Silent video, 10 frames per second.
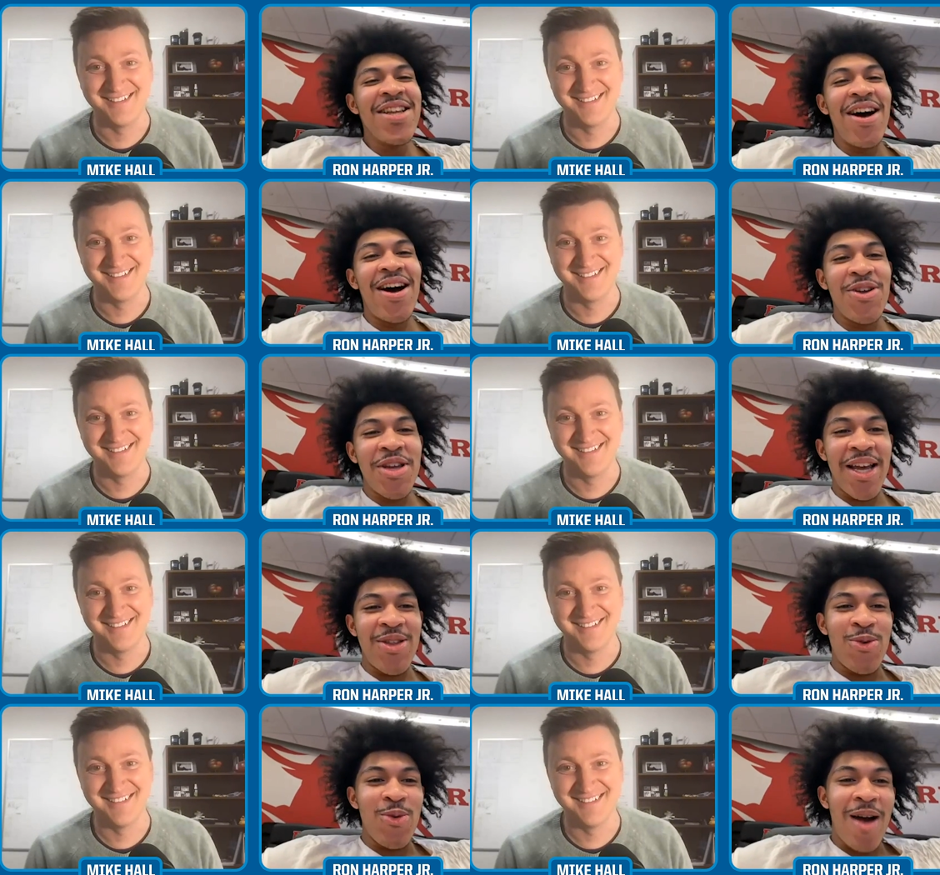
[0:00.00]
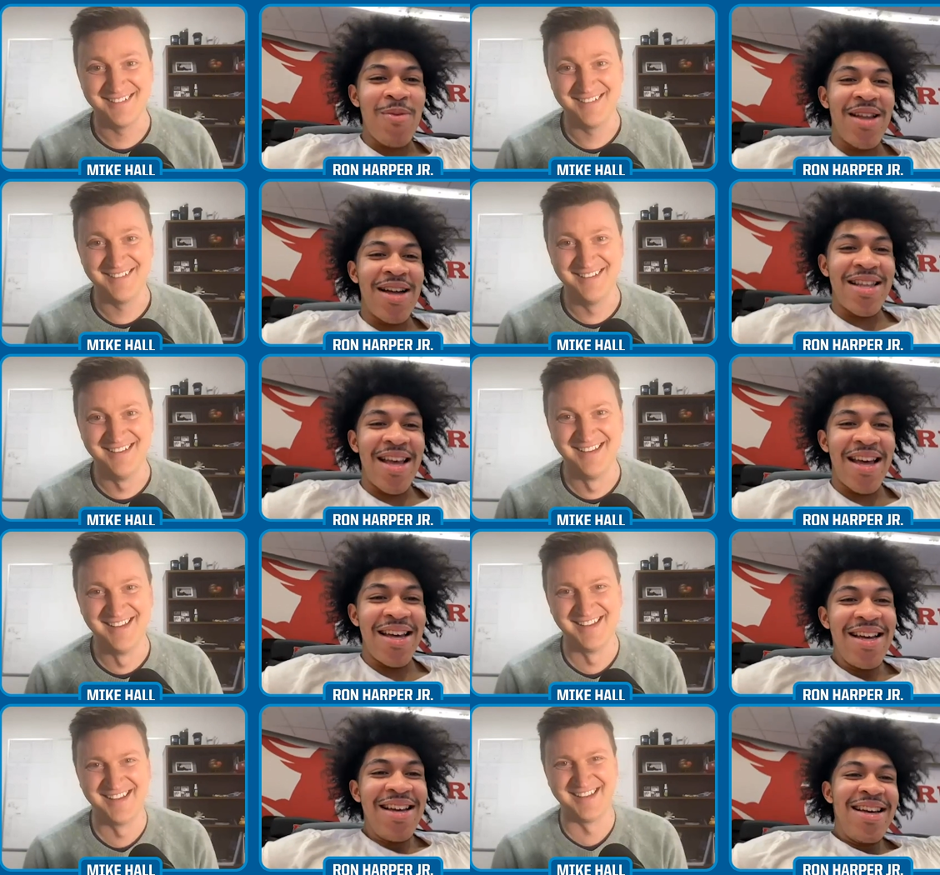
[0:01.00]
Speaker 1: No, you can't do Robbie like
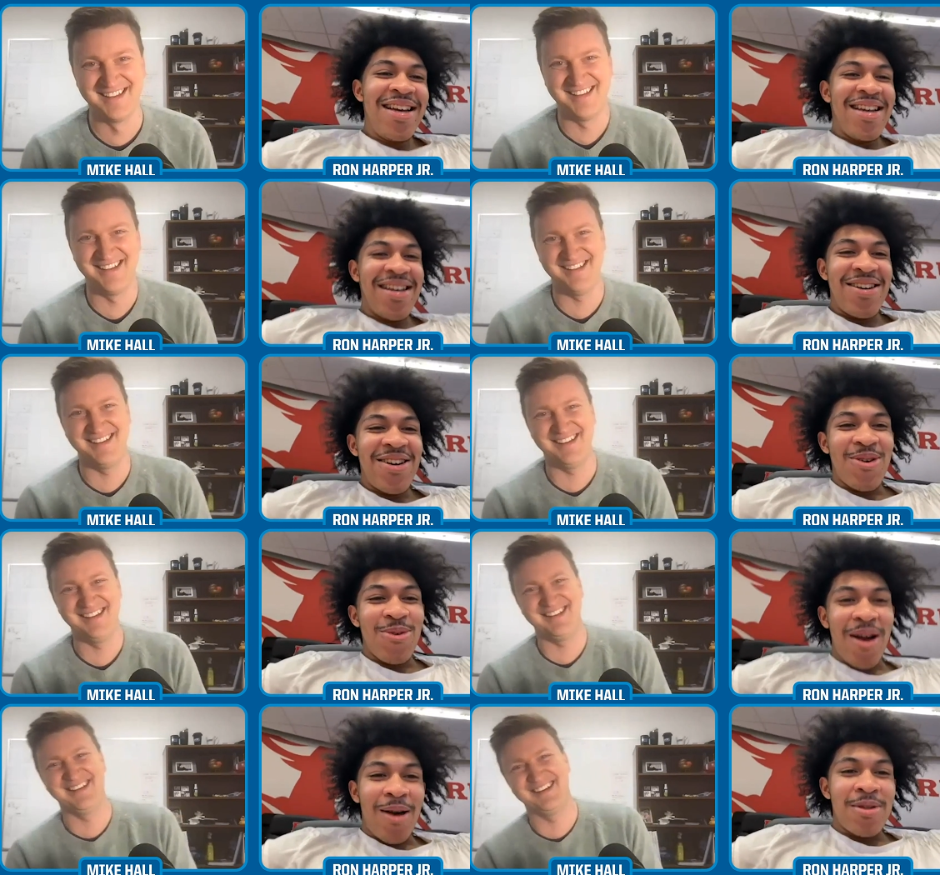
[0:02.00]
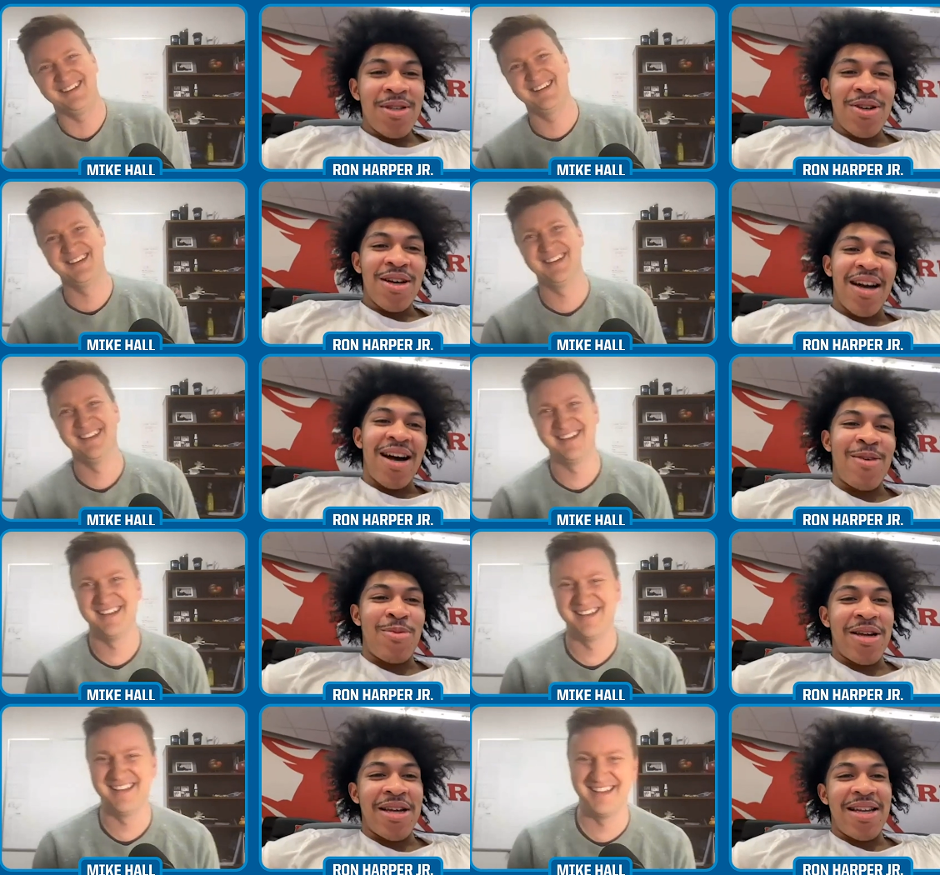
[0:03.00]
that. Oh, Robbie's a good guy,
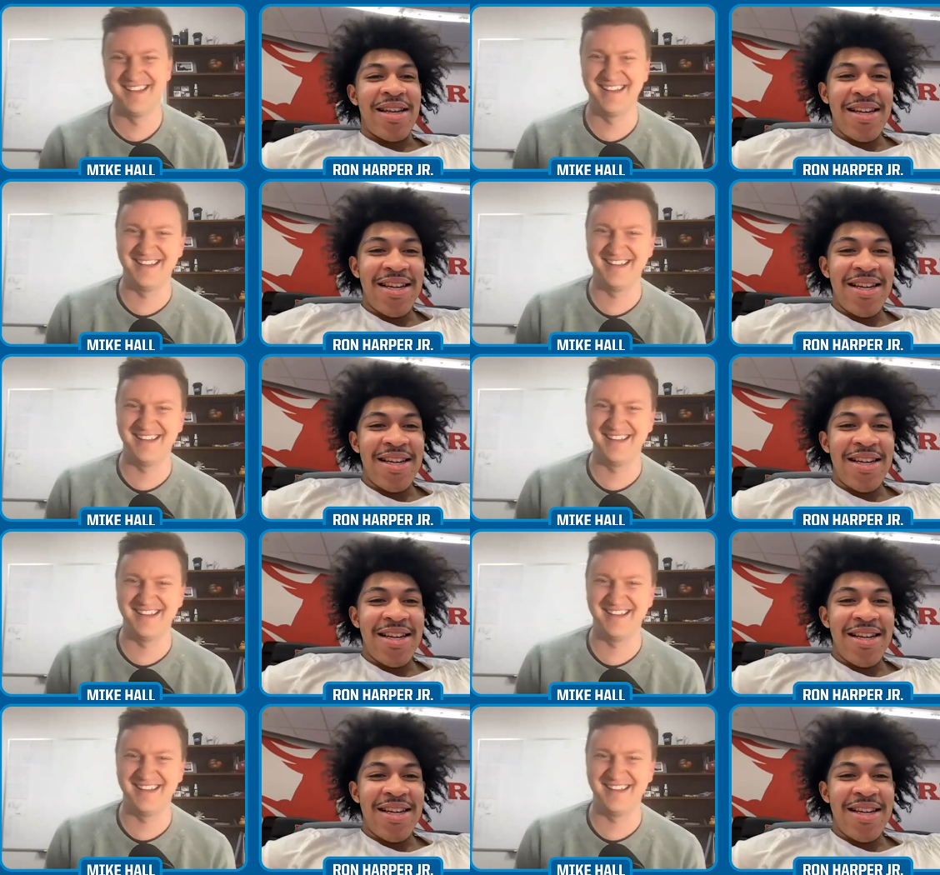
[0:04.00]
man.